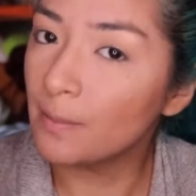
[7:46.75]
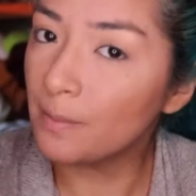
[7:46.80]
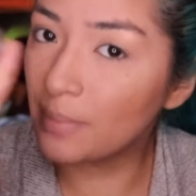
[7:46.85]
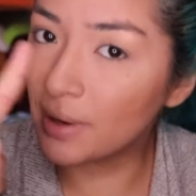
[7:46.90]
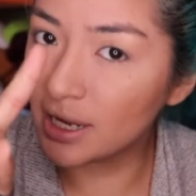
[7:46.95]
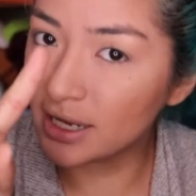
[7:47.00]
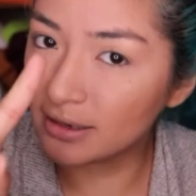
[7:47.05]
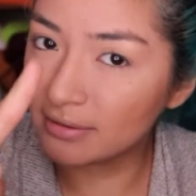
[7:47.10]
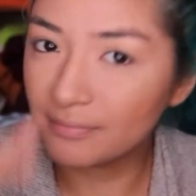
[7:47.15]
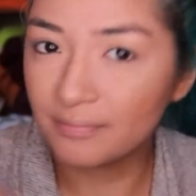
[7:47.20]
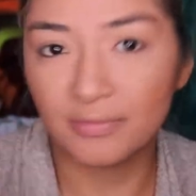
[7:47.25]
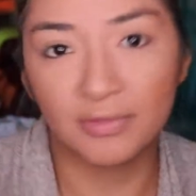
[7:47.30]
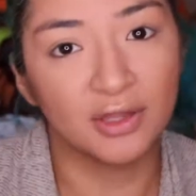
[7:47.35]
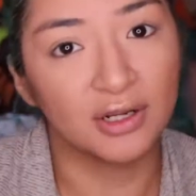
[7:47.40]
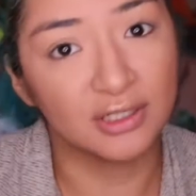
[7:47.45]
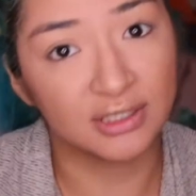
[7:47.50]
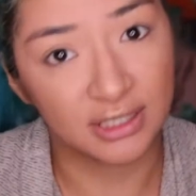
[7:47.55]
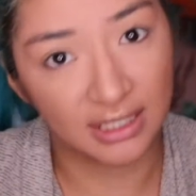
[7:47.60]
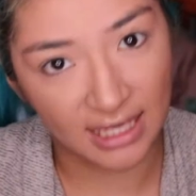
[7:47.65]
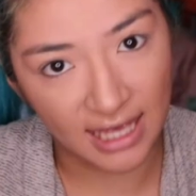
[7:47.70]
But
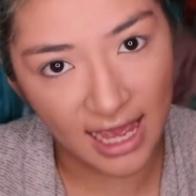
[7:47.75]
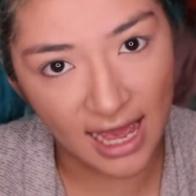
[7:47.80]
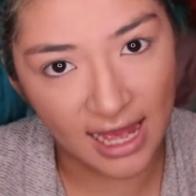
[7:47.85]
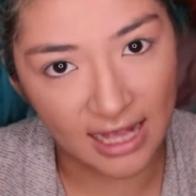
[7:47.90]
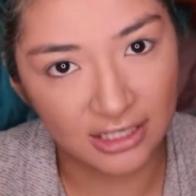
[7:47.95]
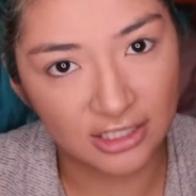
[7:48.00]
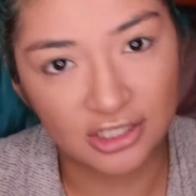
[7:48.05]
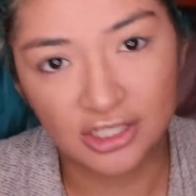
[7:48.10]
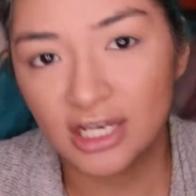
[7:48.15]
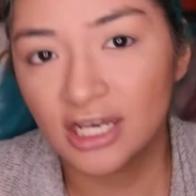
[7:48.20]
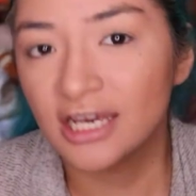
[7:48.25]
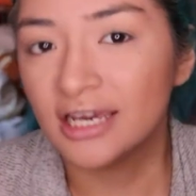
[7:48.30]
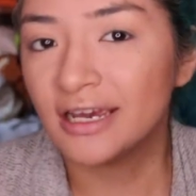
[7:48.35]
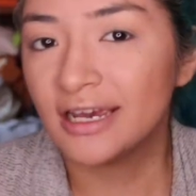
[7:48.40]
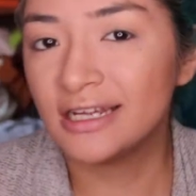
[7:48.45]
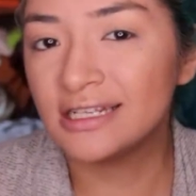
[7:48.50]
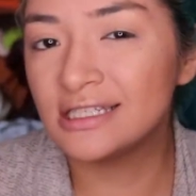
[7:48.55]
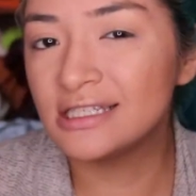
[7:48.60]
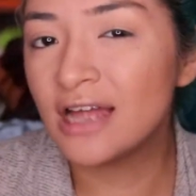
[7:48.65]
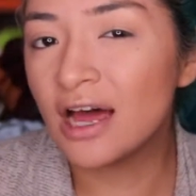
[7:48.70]
there's a catch.
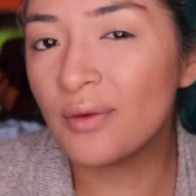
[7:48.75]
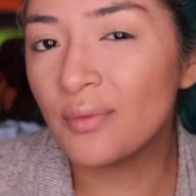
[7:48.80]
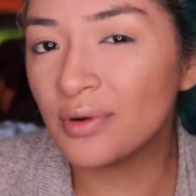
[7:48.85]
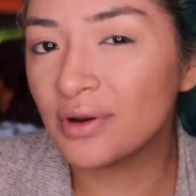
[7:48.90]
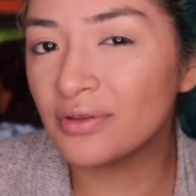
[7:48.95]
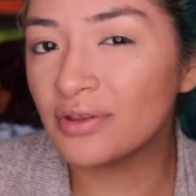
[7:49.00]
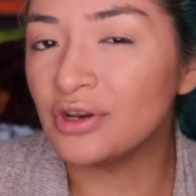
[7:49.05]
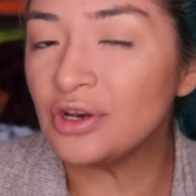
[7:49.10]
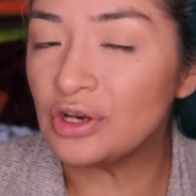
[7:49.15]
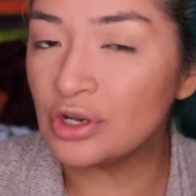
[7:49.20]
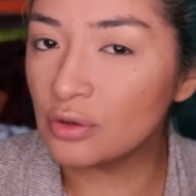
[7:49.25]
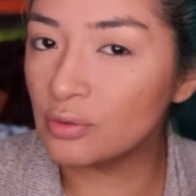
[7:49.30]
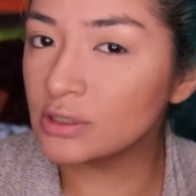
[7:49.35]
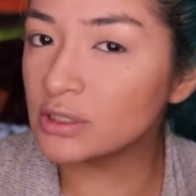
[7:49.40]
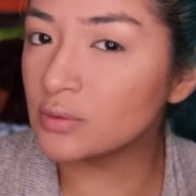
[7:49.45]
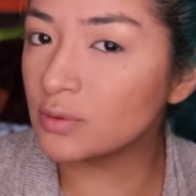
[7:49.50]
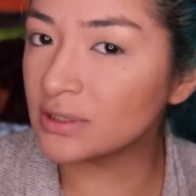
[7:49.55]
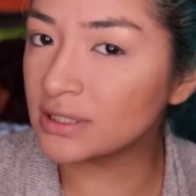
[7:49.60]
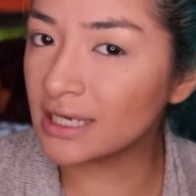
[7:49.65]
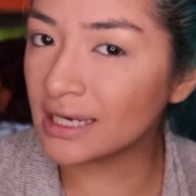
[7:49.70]
It's not one of the
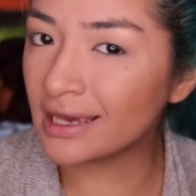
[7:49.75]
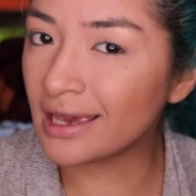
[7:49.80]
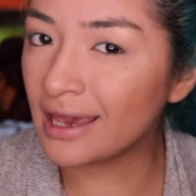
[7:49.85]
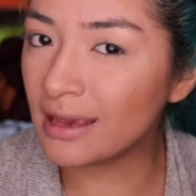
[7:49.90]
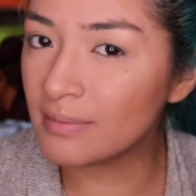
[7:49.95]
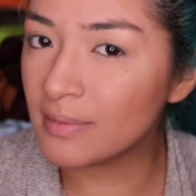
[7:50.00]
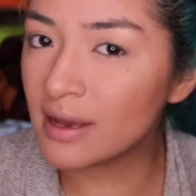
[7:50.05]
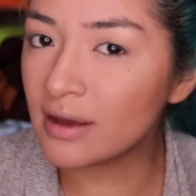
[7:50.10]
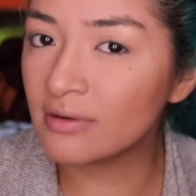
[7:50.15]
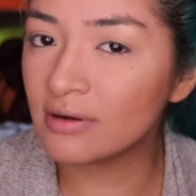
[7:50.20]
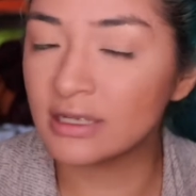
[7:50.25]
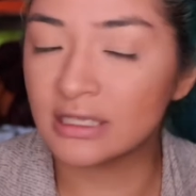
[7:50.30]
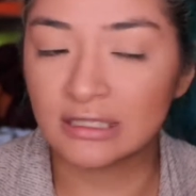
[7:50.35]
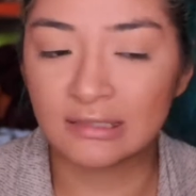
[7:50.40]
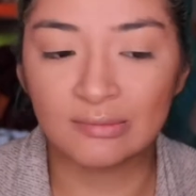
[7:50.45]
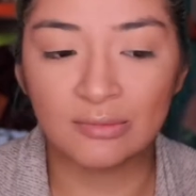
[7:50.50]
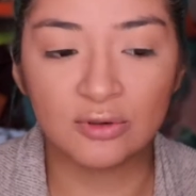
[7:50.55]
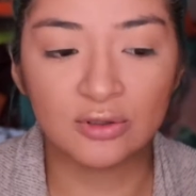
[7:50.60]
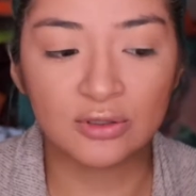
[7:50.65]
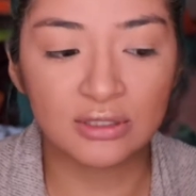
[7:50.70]
newest ones that came out.
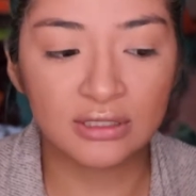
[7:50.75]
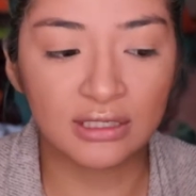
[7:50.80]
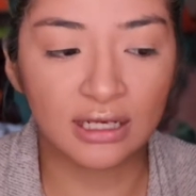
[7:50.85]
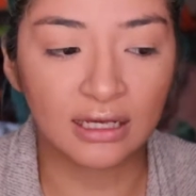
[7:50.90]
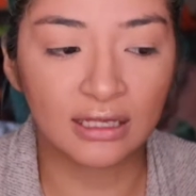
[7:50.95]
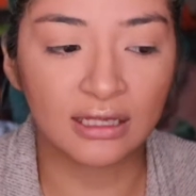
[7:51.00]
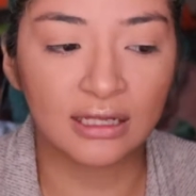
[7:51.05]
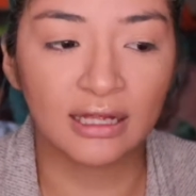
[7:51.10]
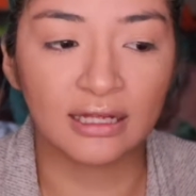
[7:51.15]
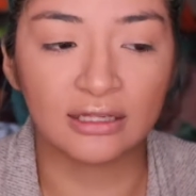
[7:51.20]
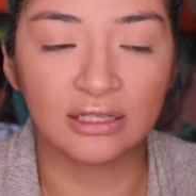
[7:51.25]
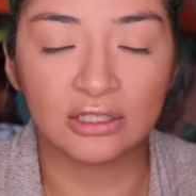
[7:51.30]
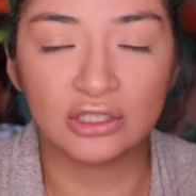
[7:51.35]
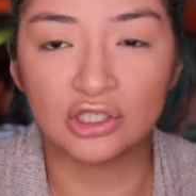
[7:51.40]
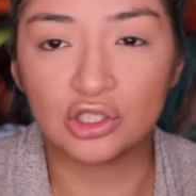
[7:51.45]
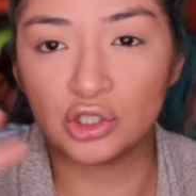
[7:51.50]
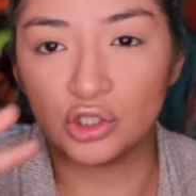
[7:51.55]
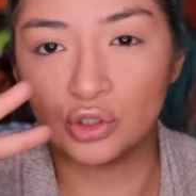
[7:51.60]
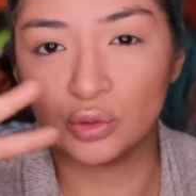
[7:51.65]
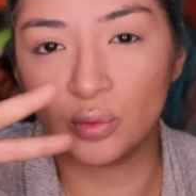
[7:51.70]
It's most likely like the
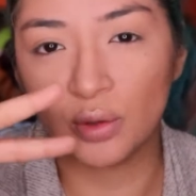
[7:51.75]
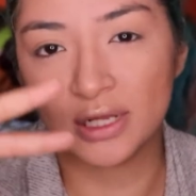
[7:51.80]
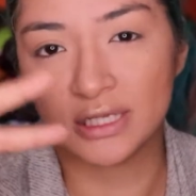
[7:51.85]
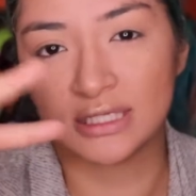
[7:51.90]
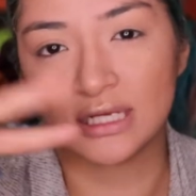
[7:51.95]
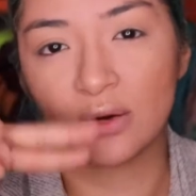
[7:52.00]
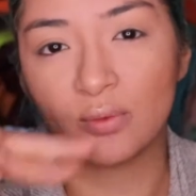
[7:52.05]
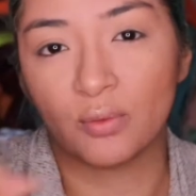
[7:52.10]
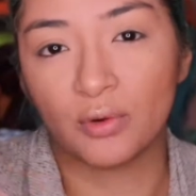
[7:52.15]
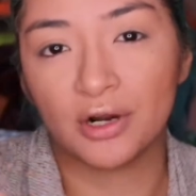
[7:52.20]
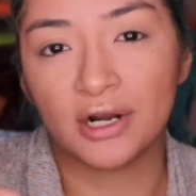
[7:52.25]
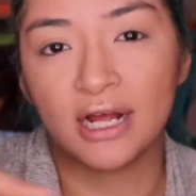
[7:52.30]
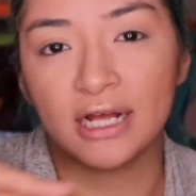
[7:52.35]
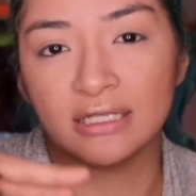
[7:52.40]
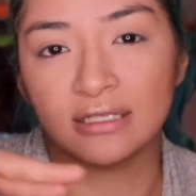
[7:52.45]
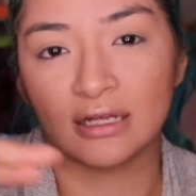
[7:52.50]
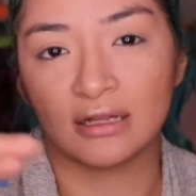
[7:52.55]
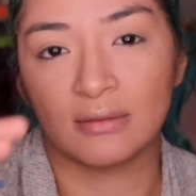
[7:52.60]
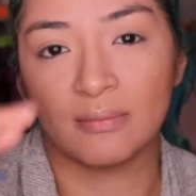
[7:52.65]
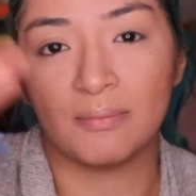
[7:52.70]
two ones that weren't
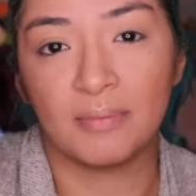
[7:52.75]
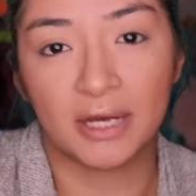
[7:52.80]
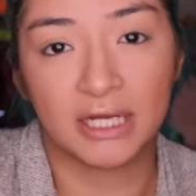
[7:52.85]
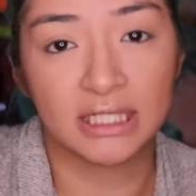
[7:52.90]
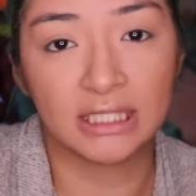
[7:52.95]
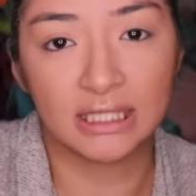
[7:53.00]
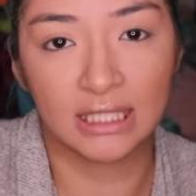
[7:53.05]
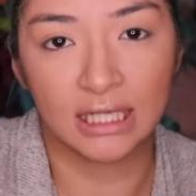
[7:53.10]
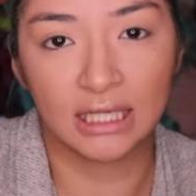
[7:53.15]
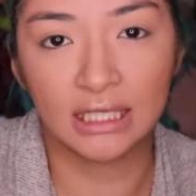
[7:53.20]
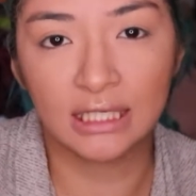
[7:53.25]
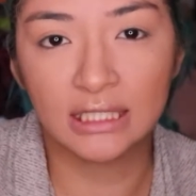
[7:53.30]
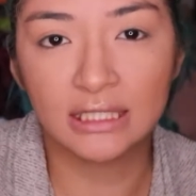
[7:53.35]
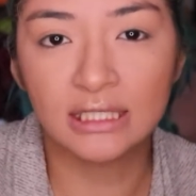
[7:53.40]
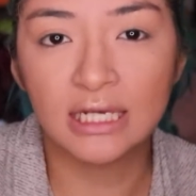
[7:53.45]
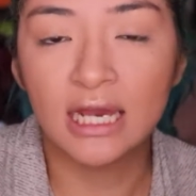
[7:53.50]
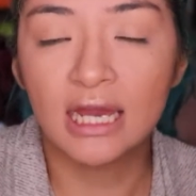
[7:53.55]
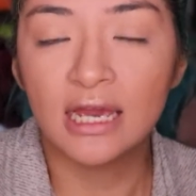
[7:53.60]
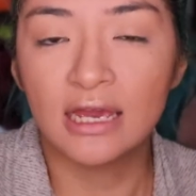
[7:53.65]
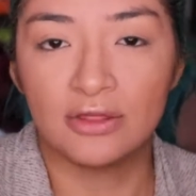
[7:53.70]
as like the best
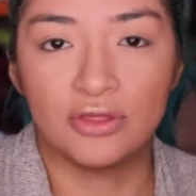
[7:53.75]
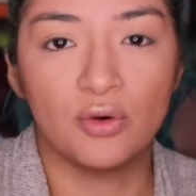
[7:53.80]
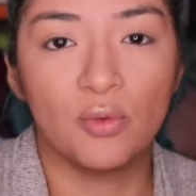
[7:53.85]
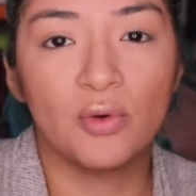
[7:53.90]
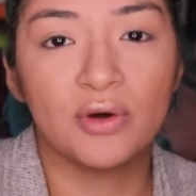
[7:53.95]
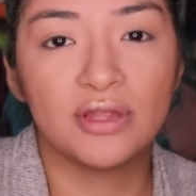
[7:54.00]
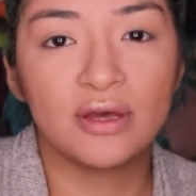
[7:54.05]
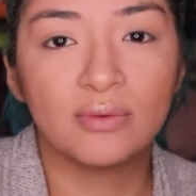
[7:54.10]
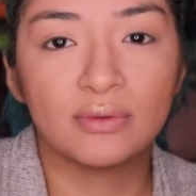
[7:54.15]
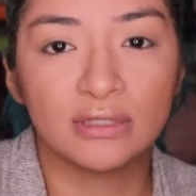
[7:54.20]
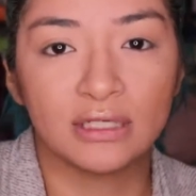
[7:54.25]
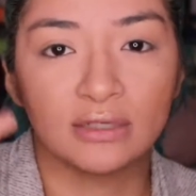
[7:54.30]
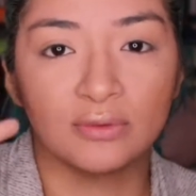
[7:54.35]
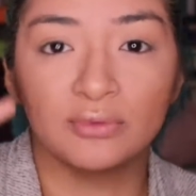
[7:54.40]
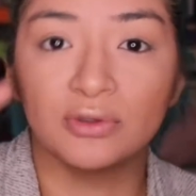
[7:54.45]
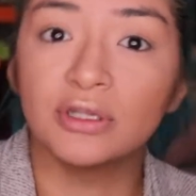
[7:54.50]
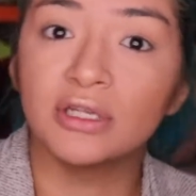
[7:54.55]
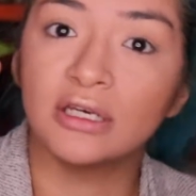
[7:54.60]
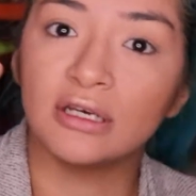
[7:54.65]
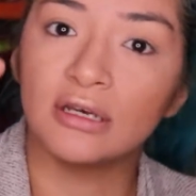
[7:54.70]
sellings. The one that was like
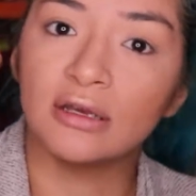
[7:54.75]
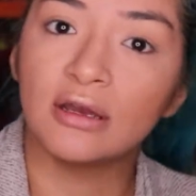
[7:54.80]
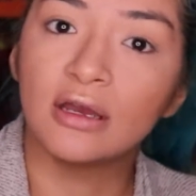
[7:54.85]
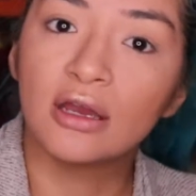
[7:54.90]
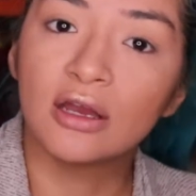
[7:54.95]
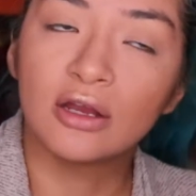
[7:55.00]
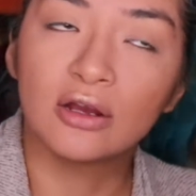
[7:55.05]
really